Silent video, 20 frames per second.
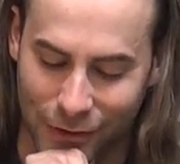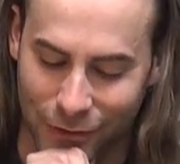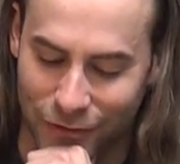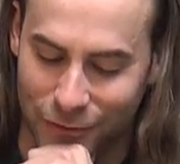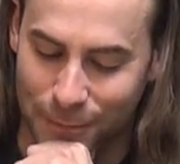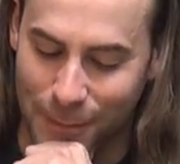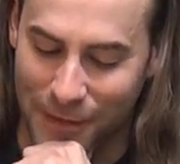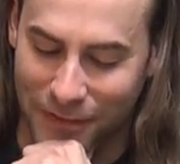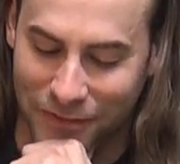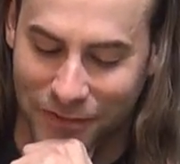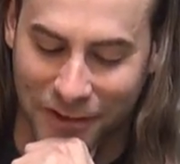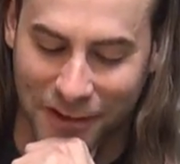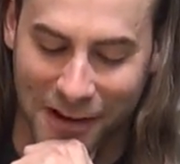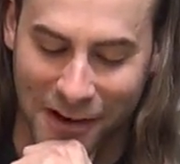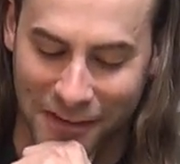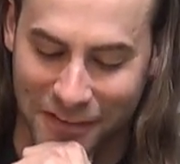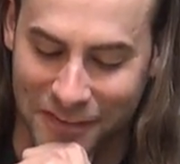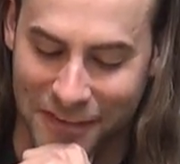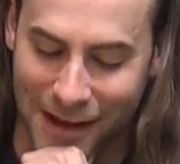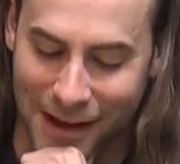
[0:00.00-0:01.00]
He spent
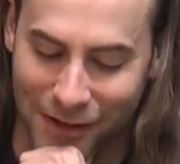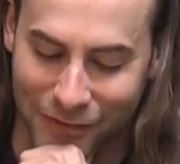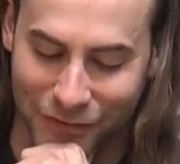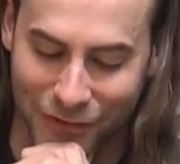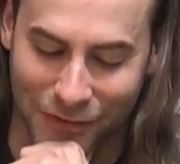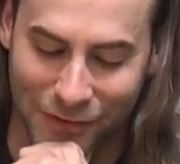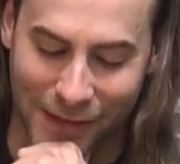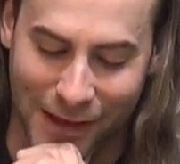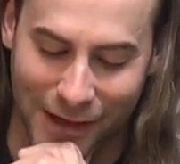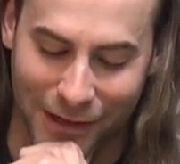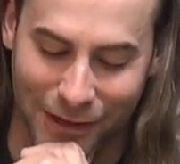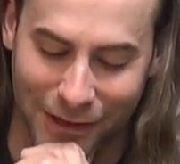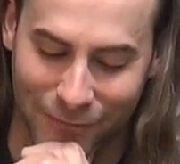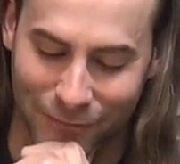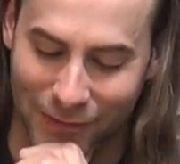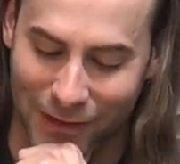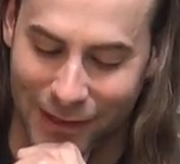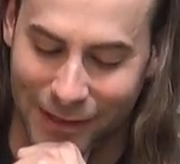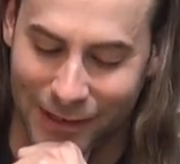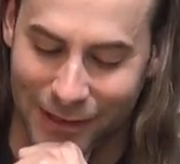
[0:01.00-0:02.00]
$6,000 of that
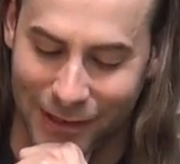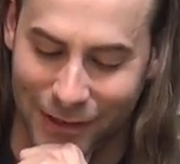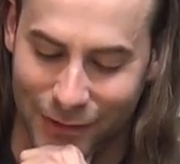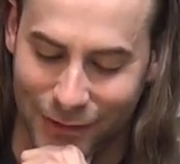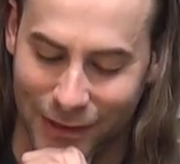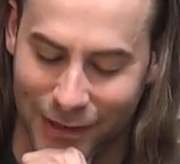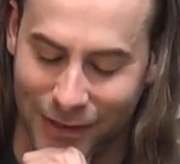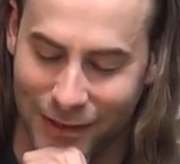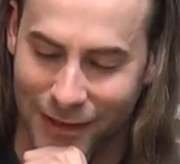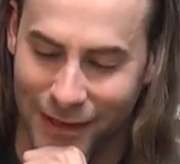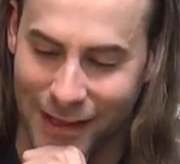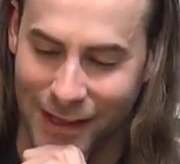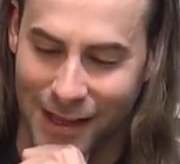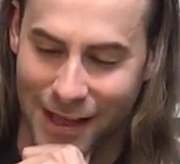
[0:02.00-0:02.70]
on, you know, and